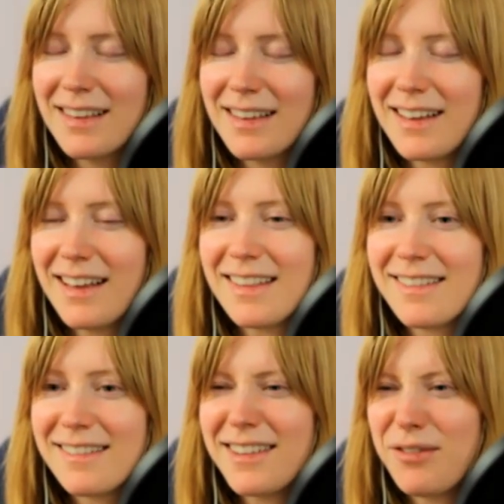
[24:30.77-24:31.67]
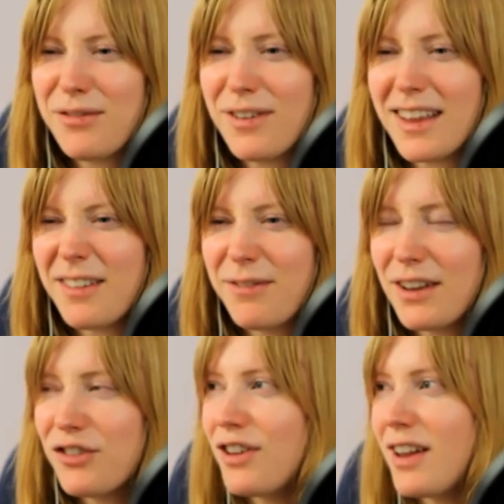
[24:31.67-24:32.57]
it's different. Like
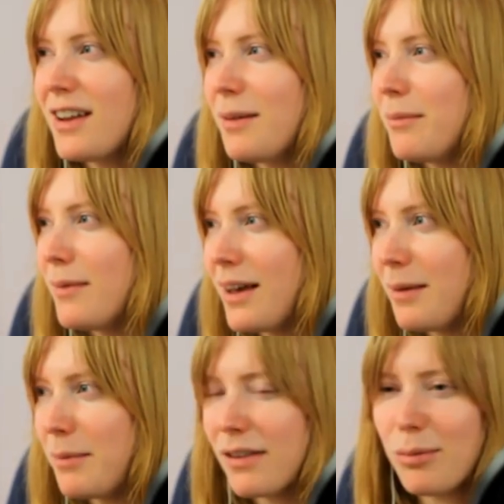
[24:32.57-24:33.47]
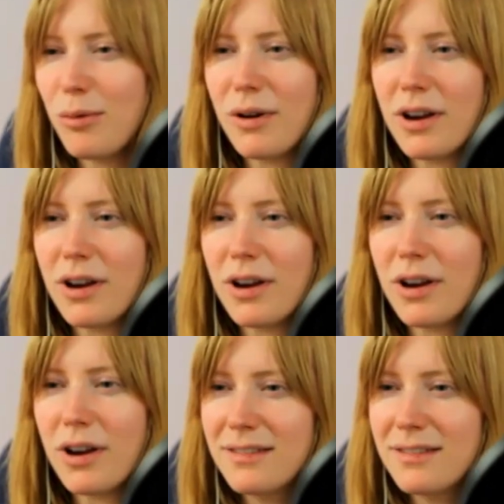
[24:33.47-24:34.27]
fiction, I'm I'm exploring.